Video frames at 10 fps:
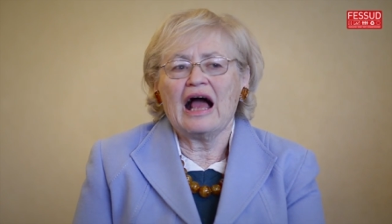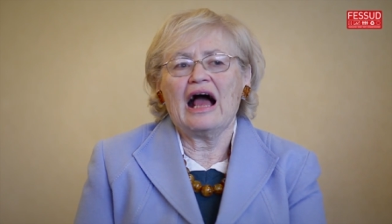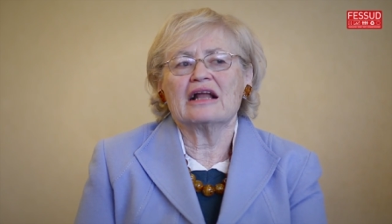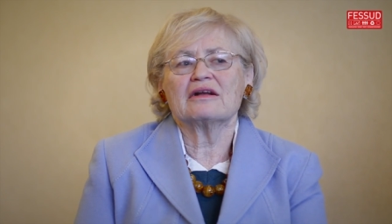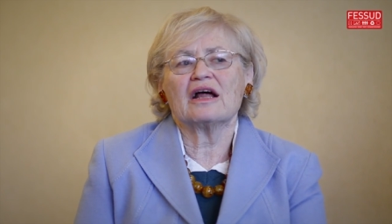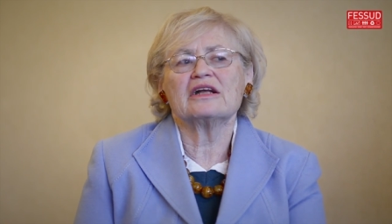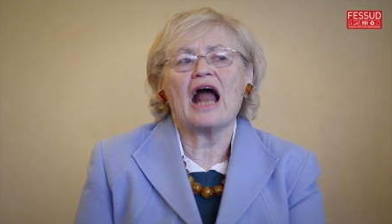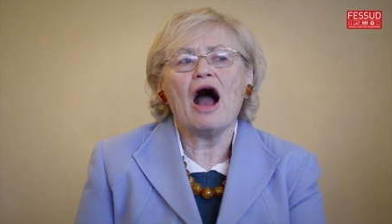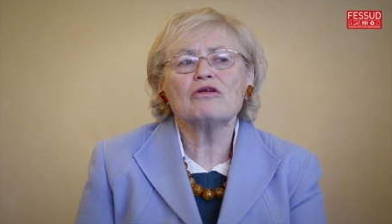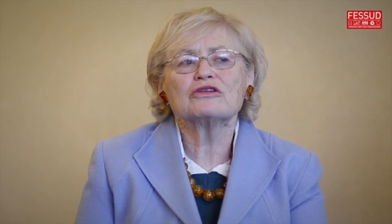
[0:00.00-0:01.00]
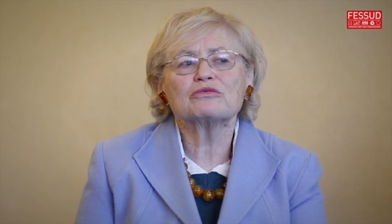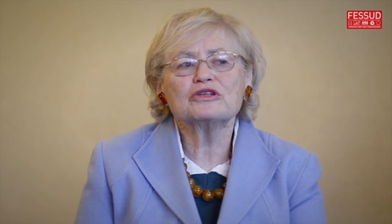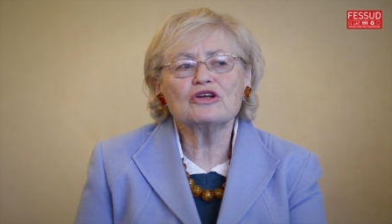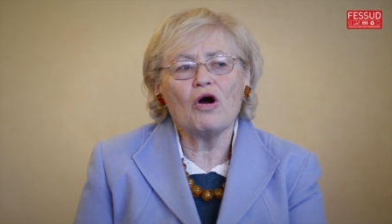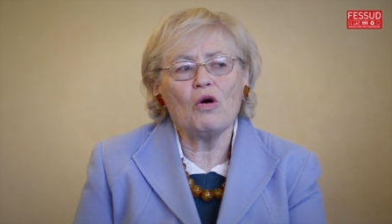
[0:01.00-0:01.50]
And now that
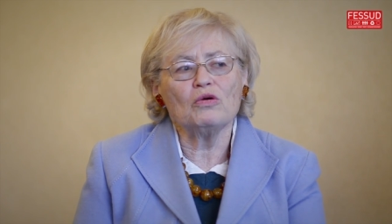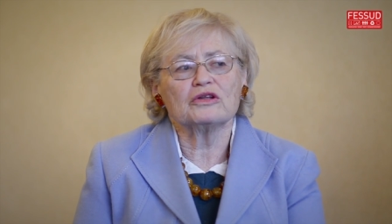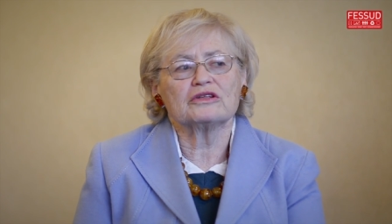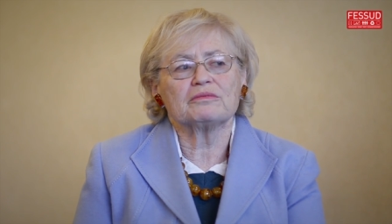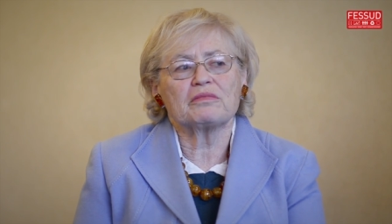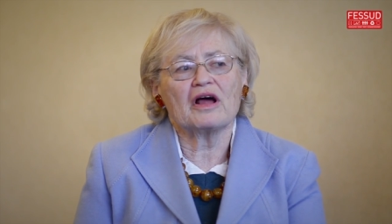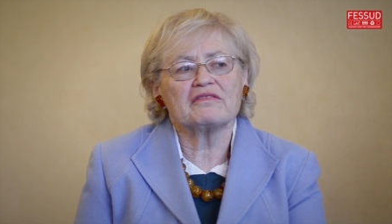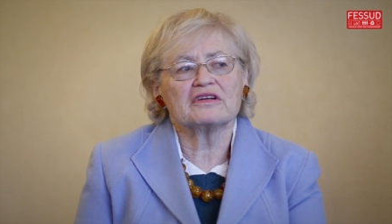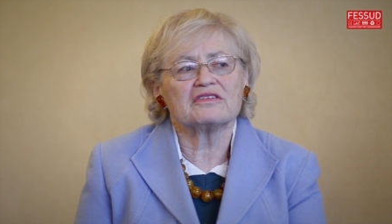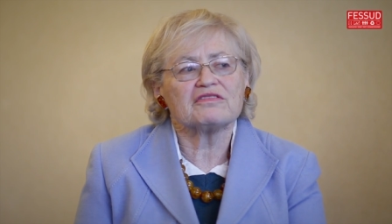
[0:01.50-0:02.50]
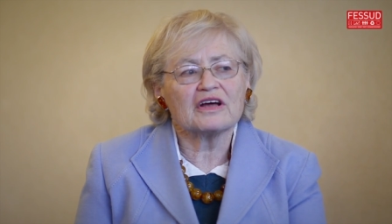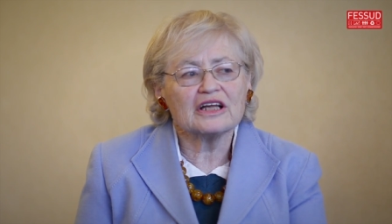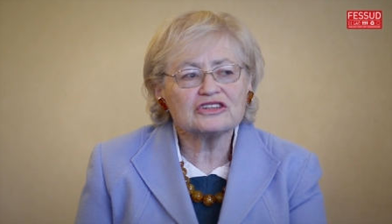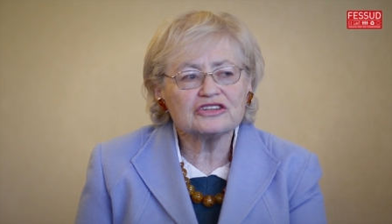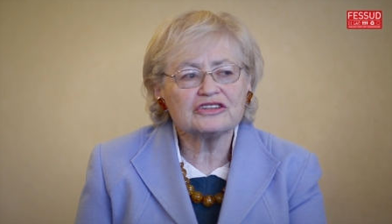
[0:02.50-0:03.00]
we know that the private
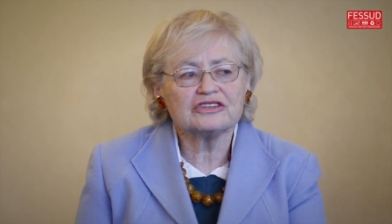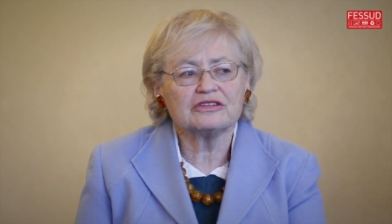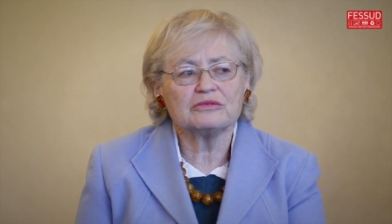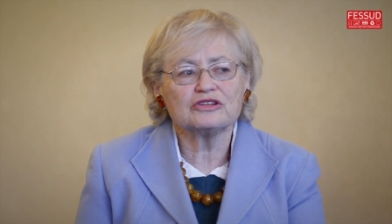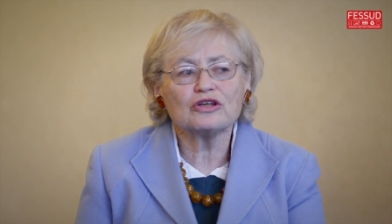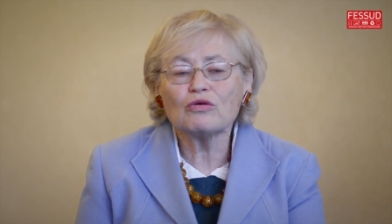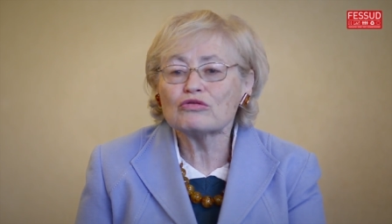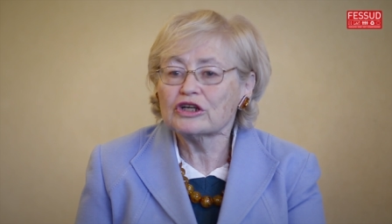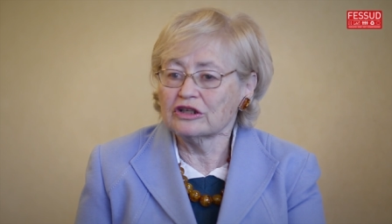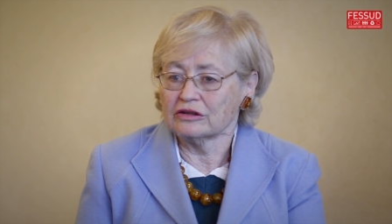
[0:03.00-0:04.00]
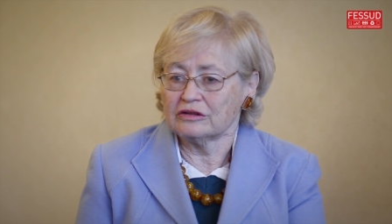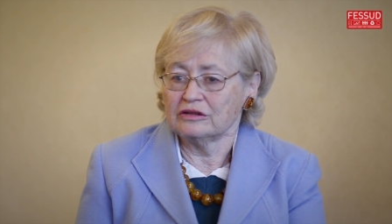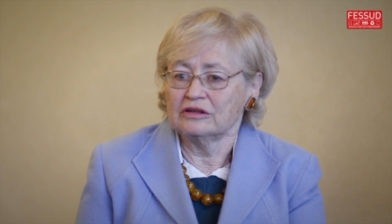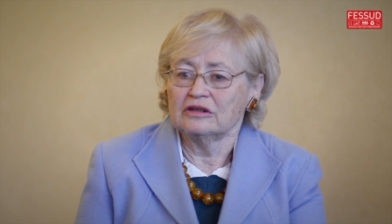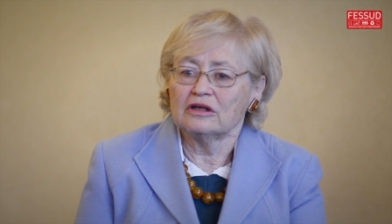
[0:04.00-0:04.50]
financial system is so
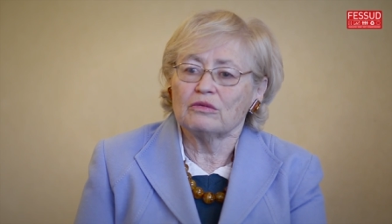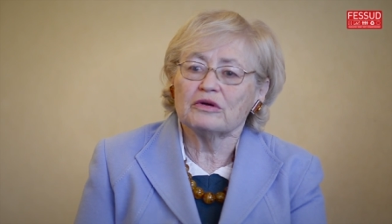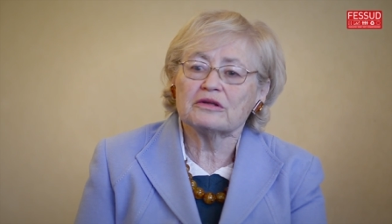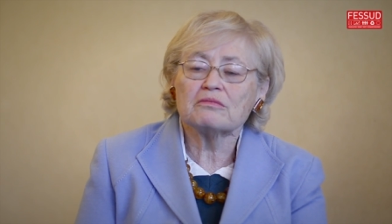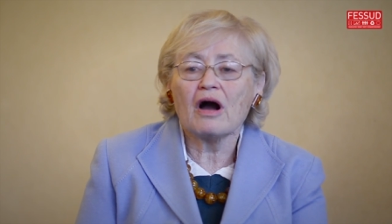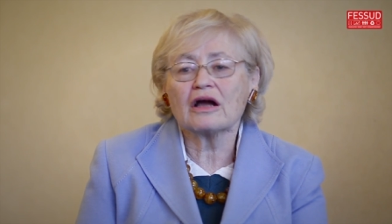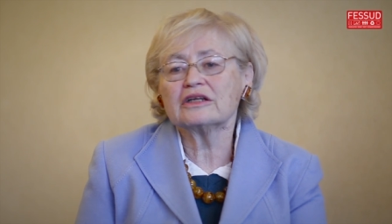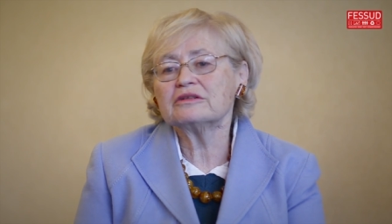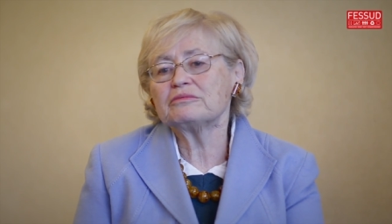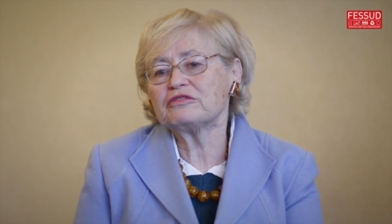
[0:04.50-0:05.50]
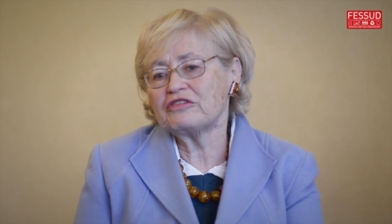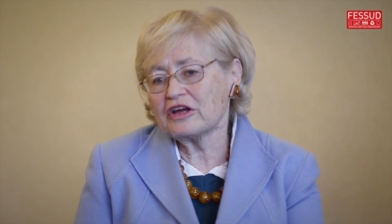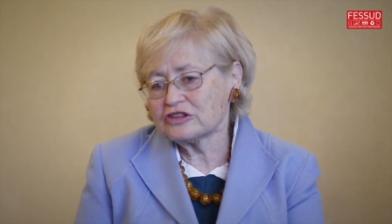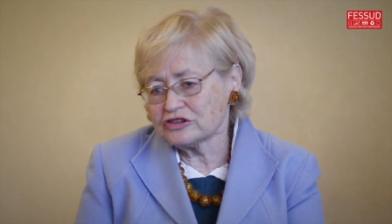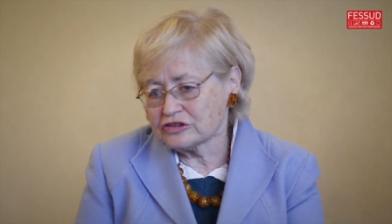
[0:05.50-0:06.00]
riddled with market
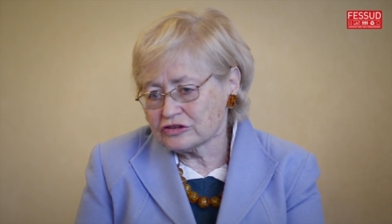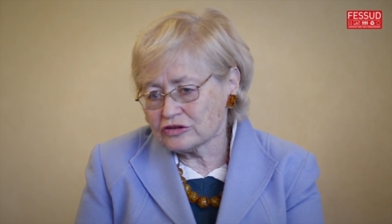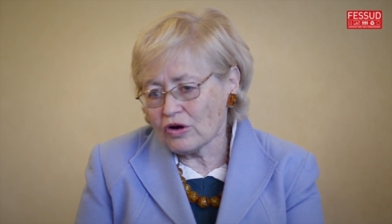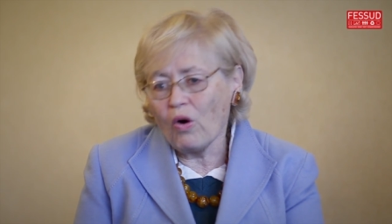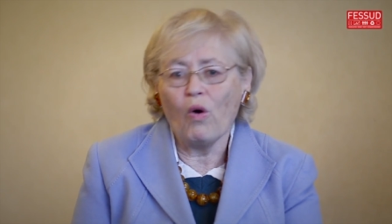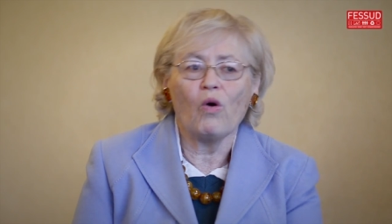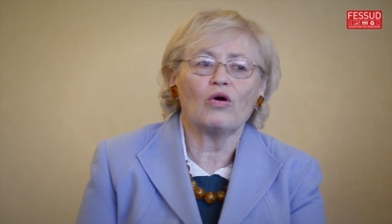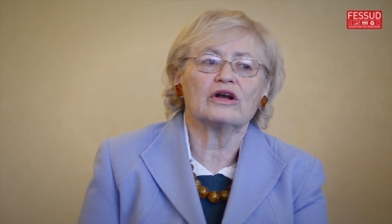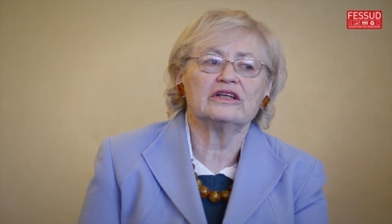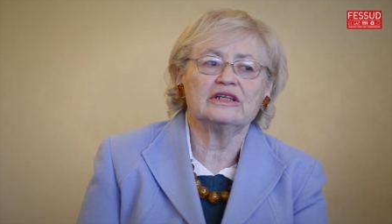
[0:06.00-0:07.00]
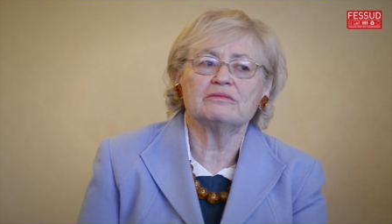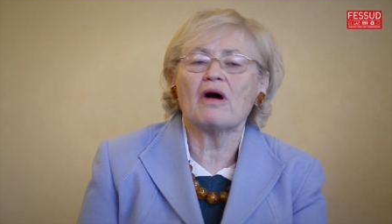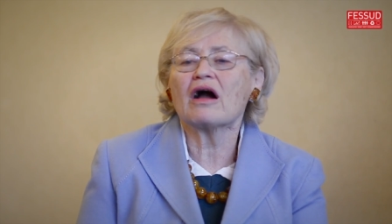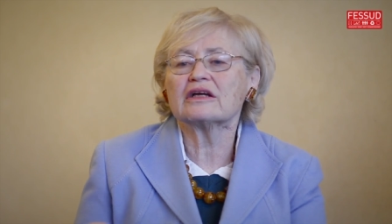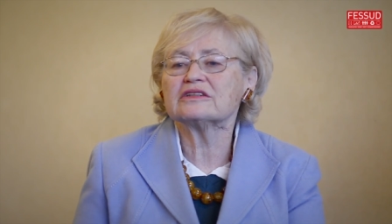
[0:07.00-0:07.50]
imperfections, or indeed
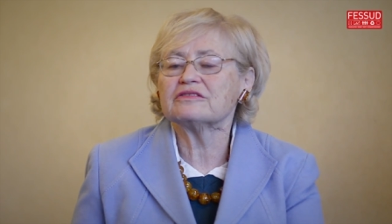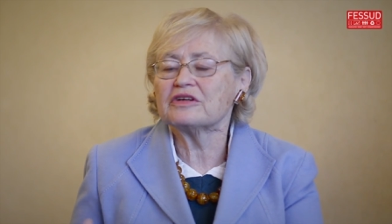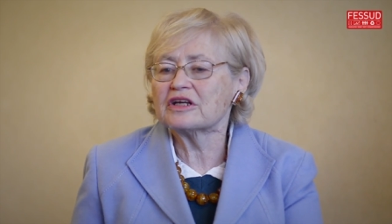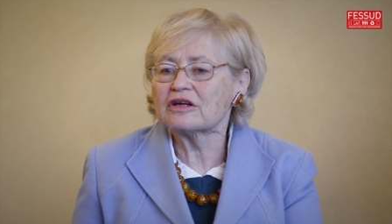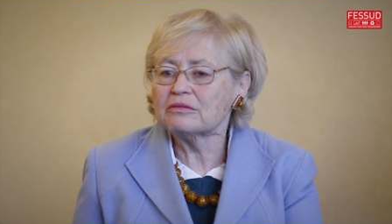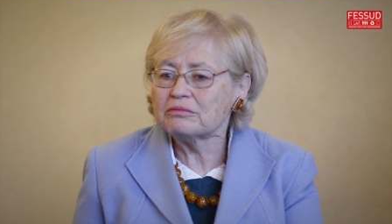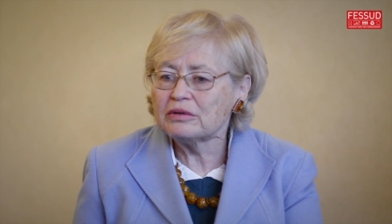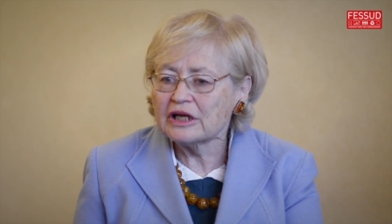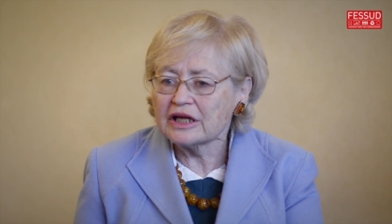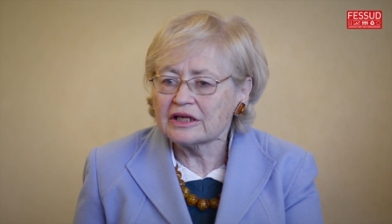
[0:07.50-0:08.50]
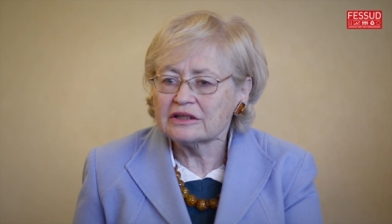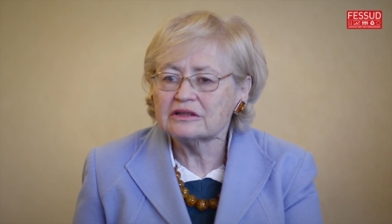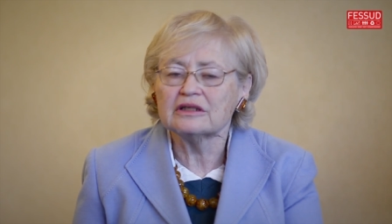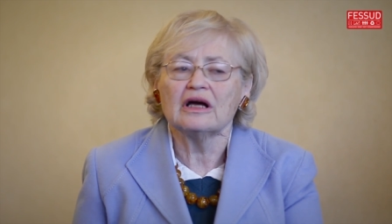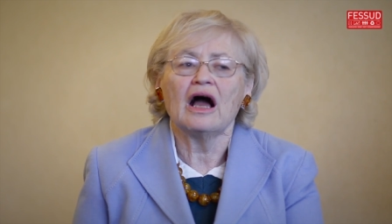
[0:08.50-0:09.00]
markets are very incomplete,